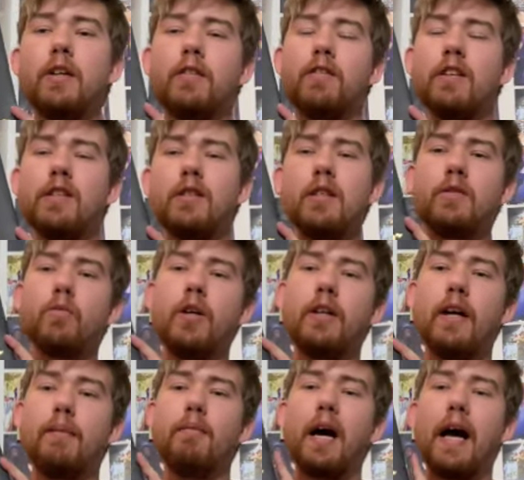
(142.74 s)
this is one
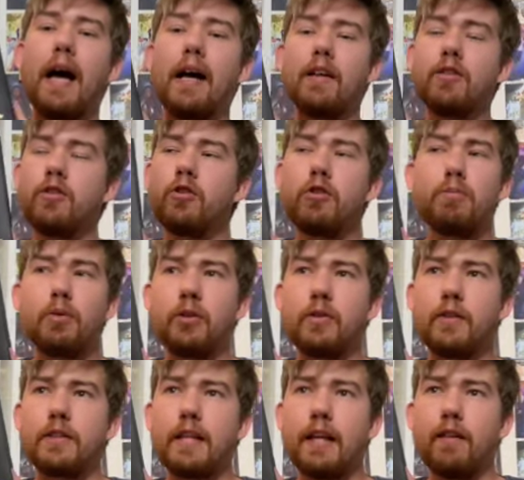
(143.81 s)
I'm super
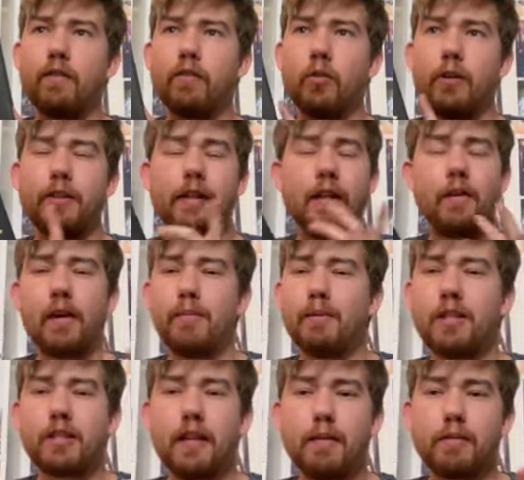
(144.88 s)
excited for. Count how
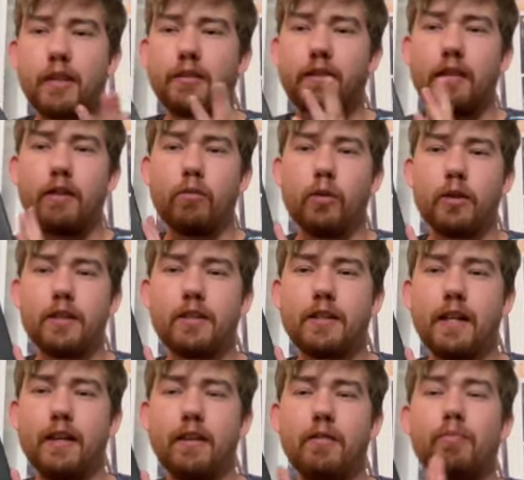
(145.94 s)
many times I say the word
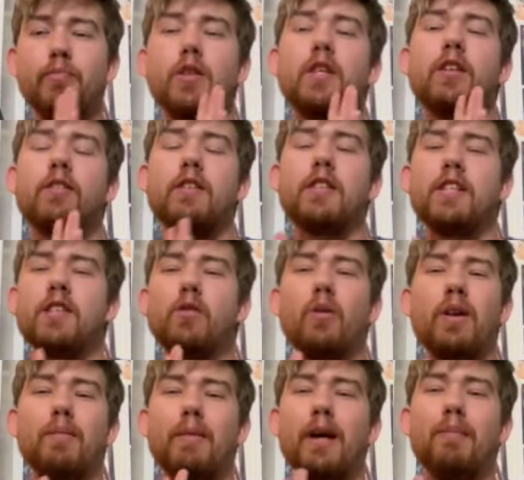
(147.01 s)
excited. This is
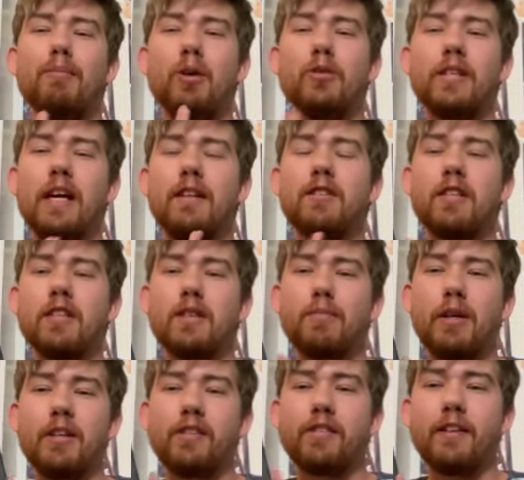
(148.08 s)
one of my most
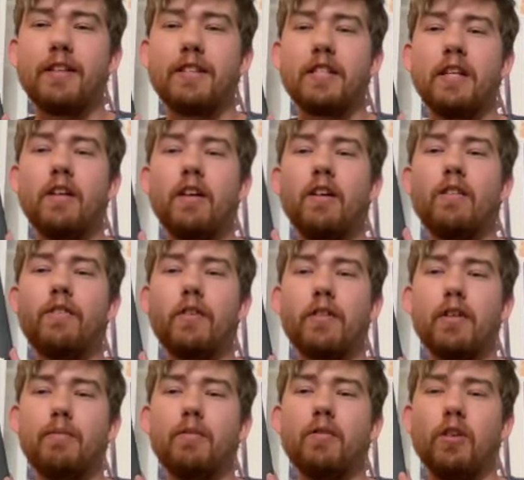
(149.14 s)
anticipated reads for
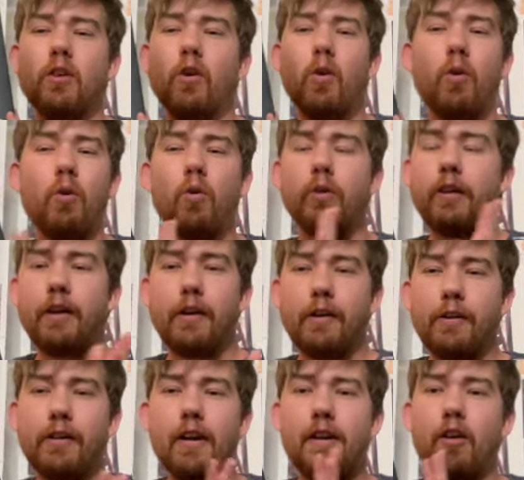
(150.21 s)
the whole
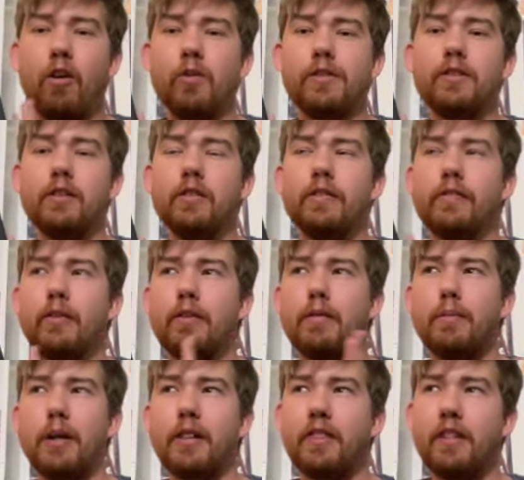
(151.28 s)
year and also for the
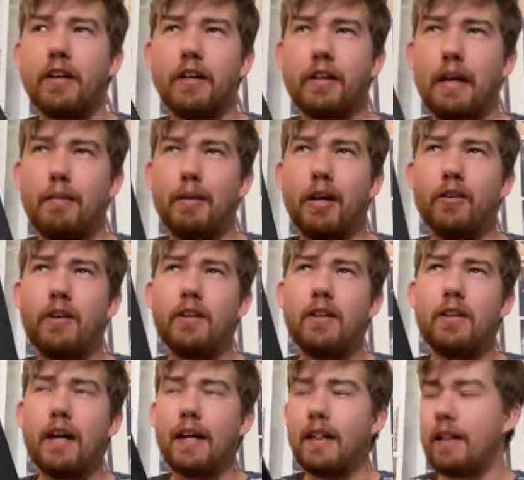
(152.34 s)
month that it came out
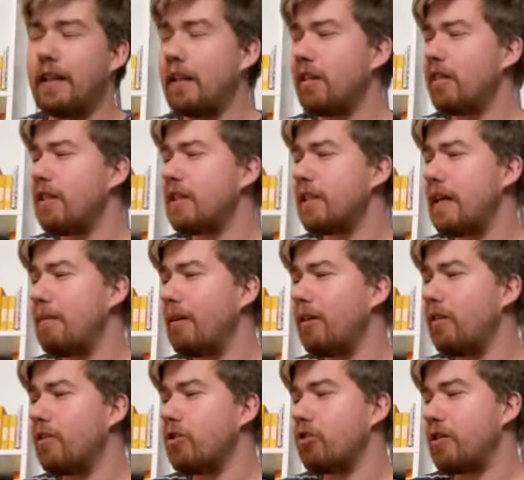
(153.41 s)
in. I think this came out
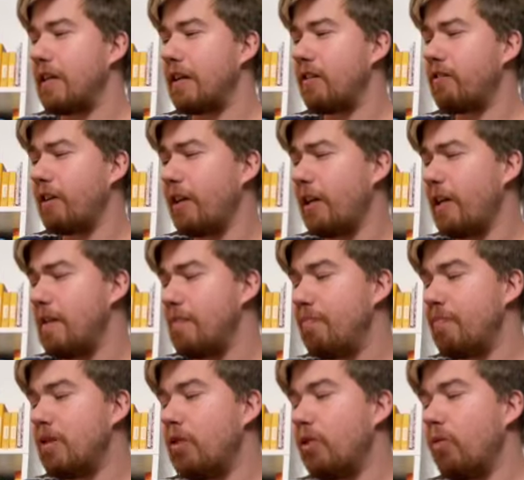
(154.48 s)
in January
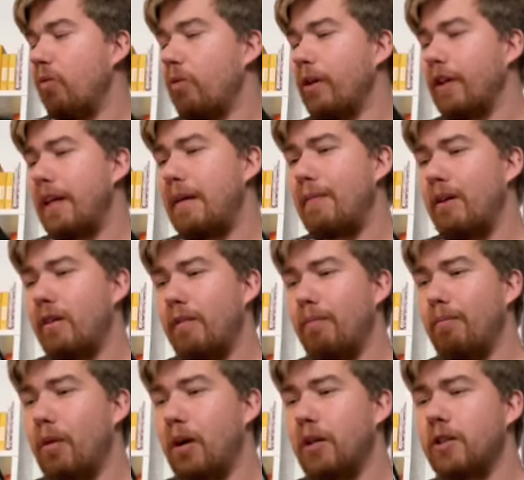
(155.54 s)
or it came out
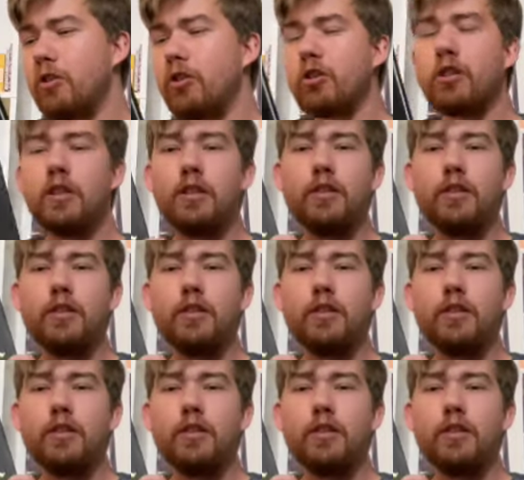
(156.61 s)
in March.